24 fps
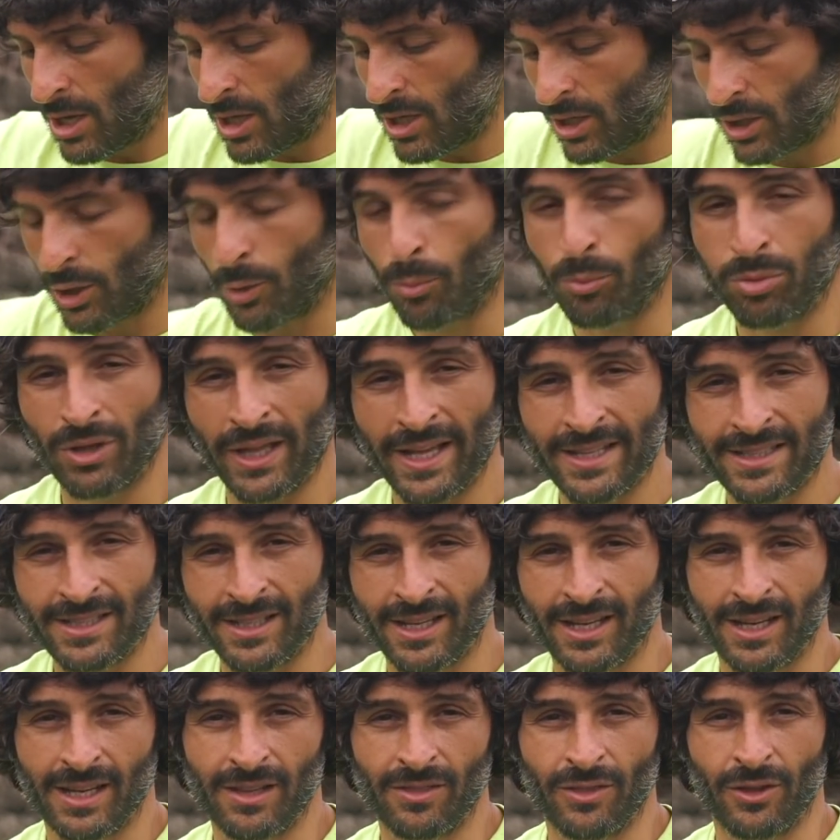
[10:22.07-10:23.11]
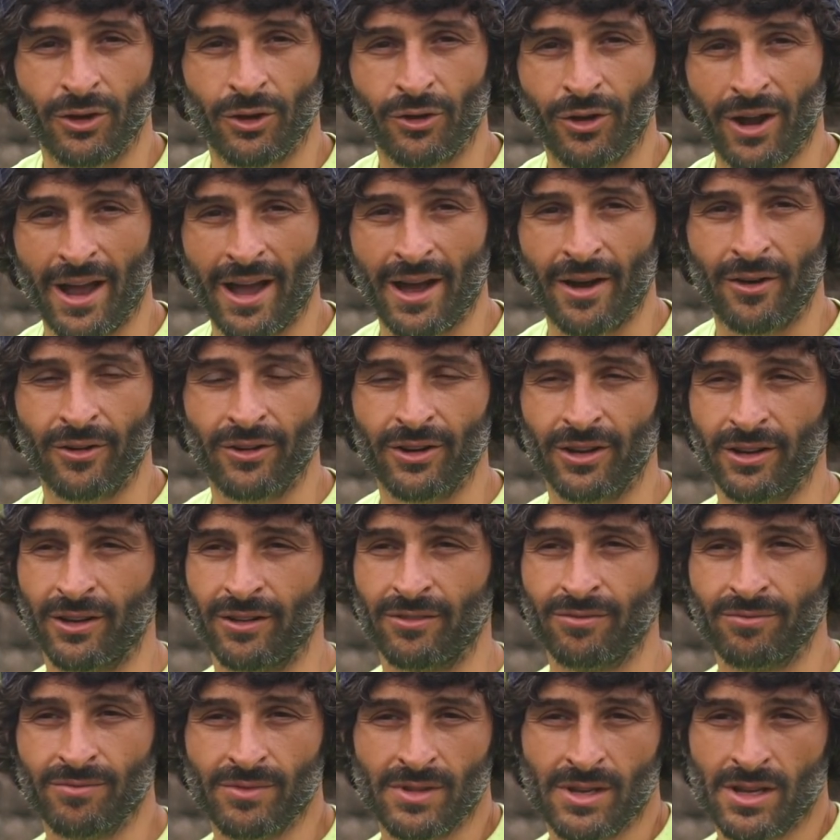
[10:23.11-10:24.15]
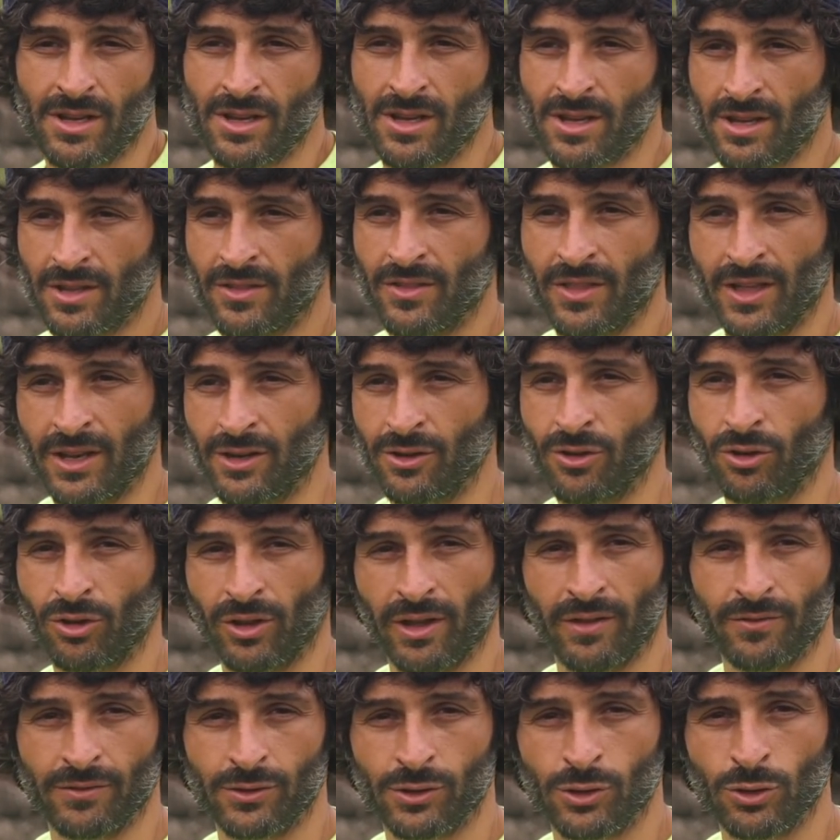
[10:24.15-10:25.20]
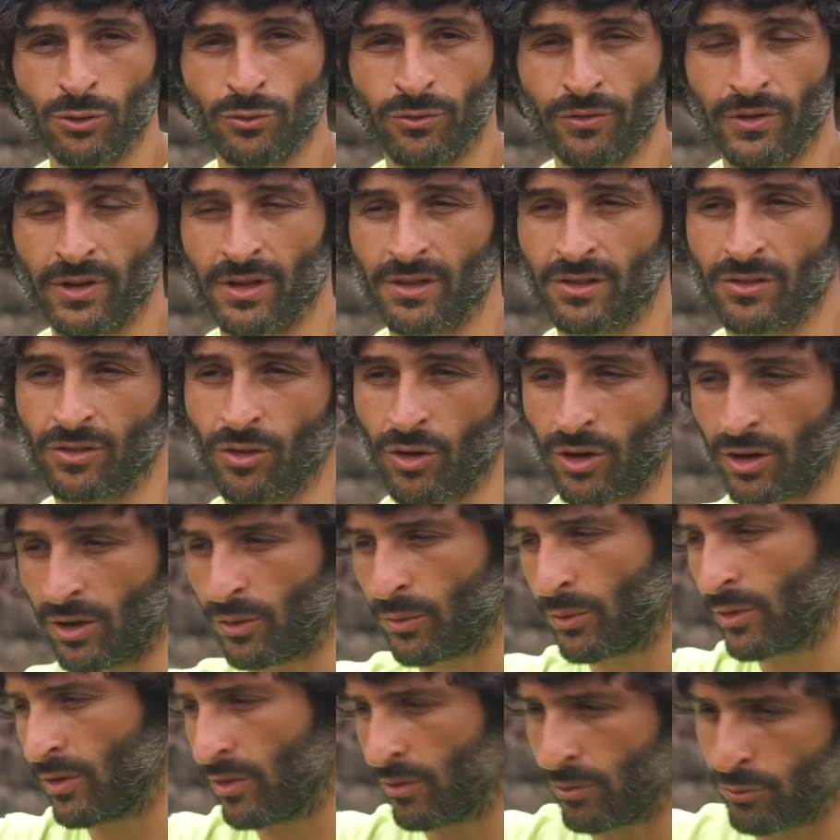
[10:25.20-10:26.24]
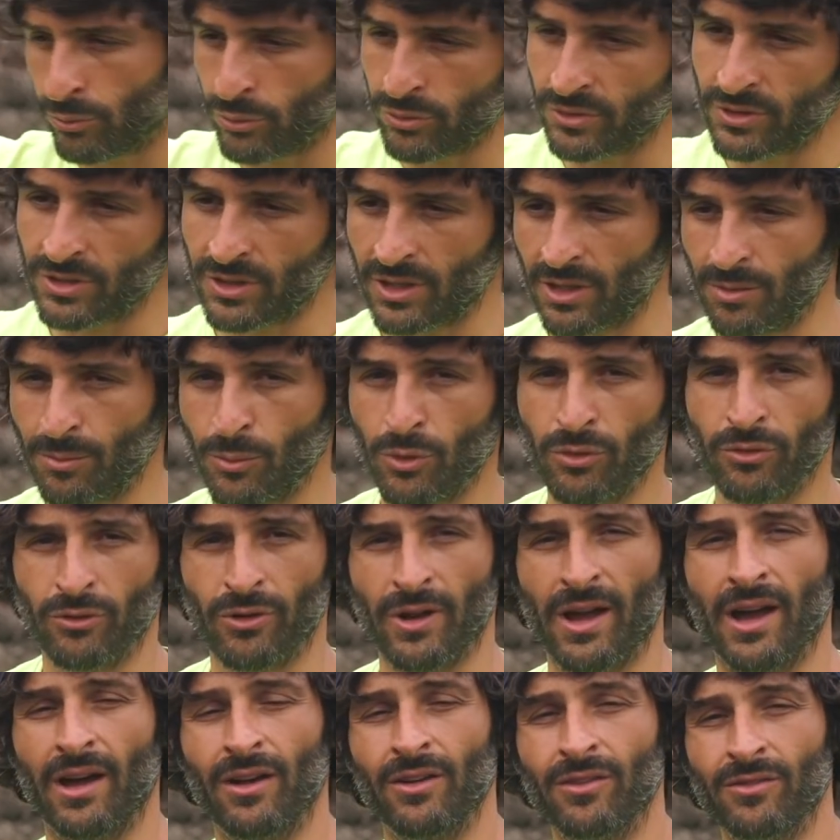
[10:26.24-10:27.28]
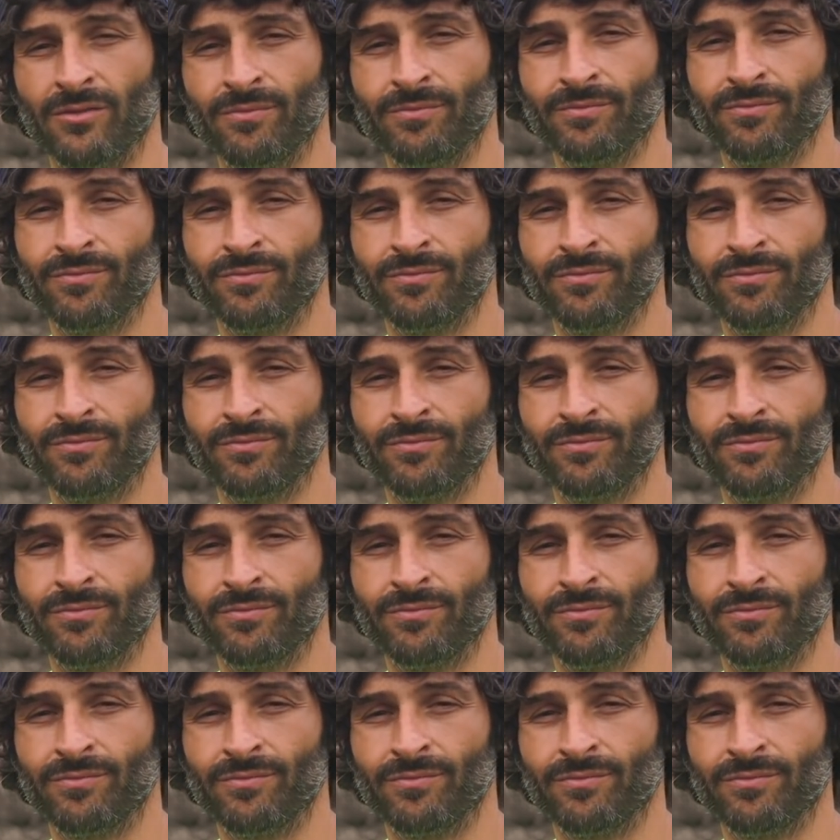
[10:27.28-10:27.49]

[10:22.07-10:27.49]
you know, planting it in the ground and then you only have 2 feet of soil where the roots can move around.